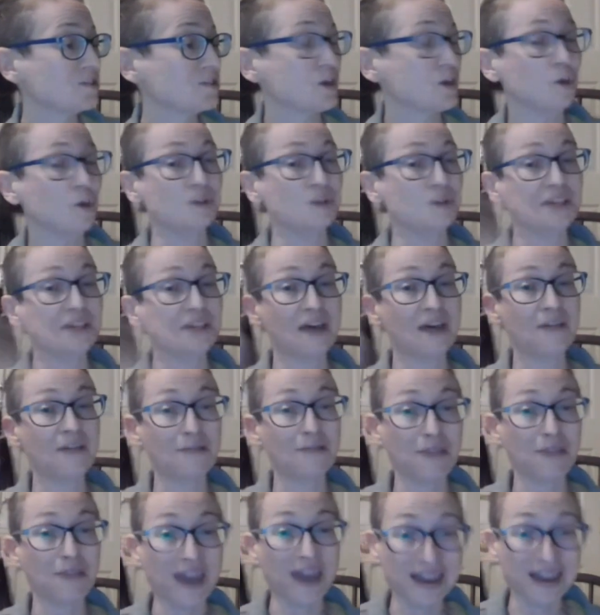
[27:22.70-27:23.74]
those
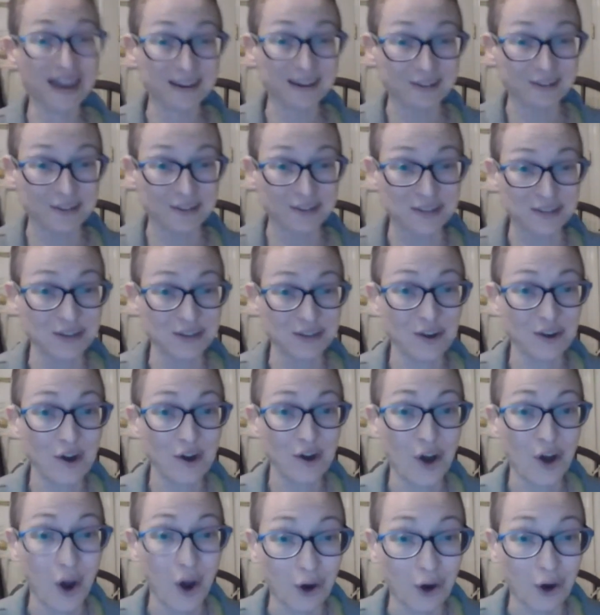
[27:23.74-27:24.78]
things
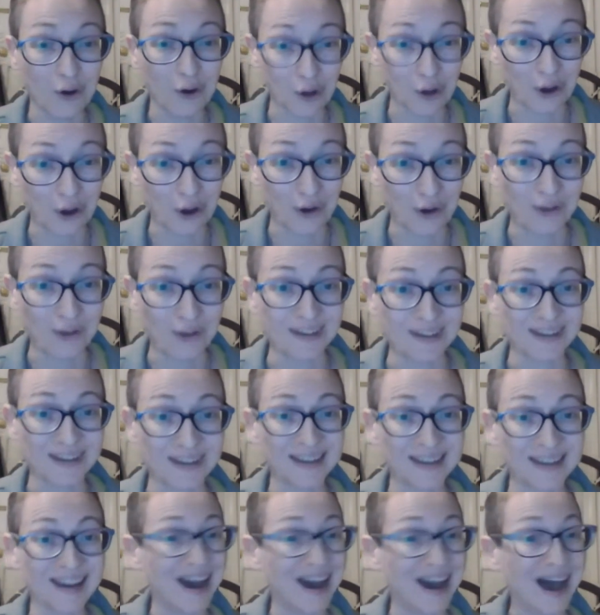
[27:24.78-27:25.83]
are gone.
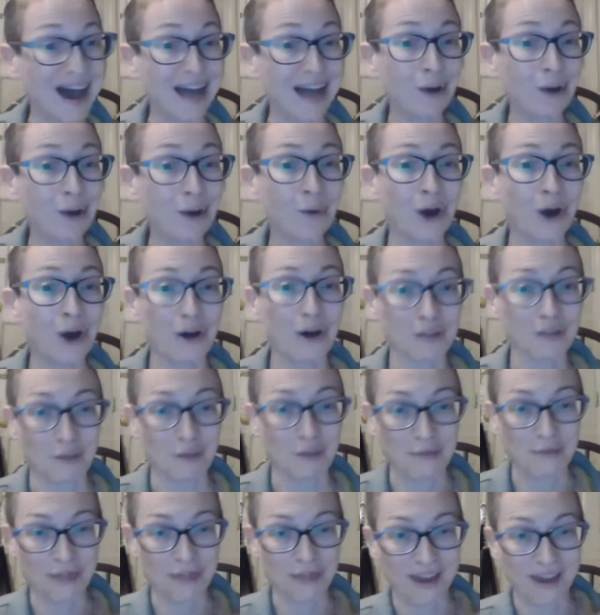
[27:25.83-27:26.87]
I don't call
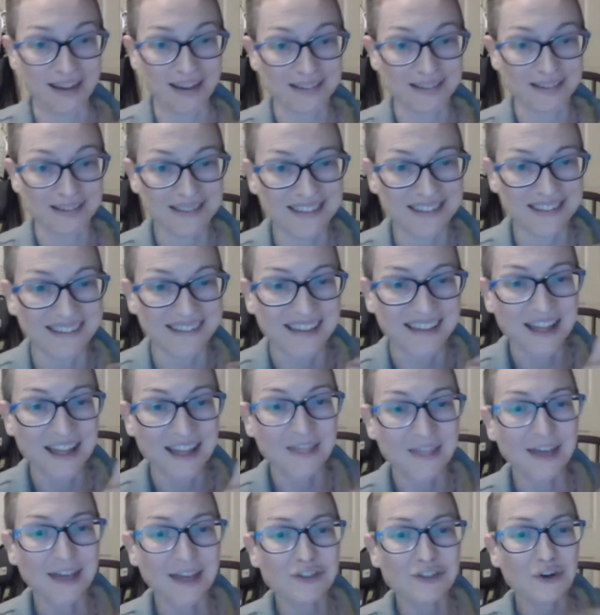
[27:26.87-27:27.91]
them things.
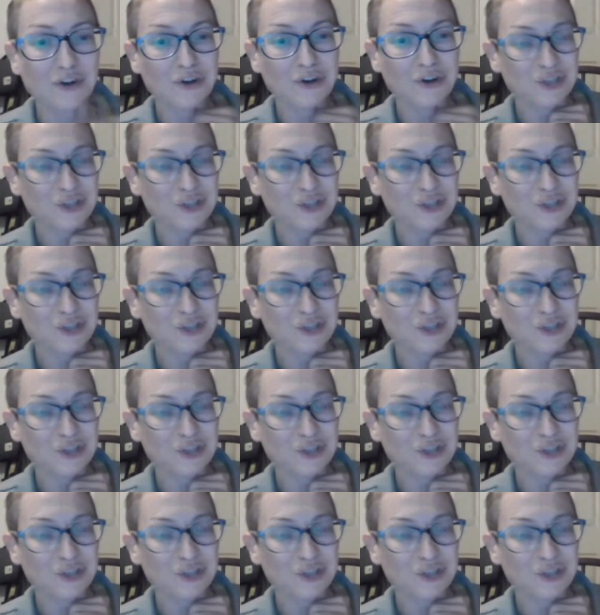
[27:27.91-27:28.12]
That's her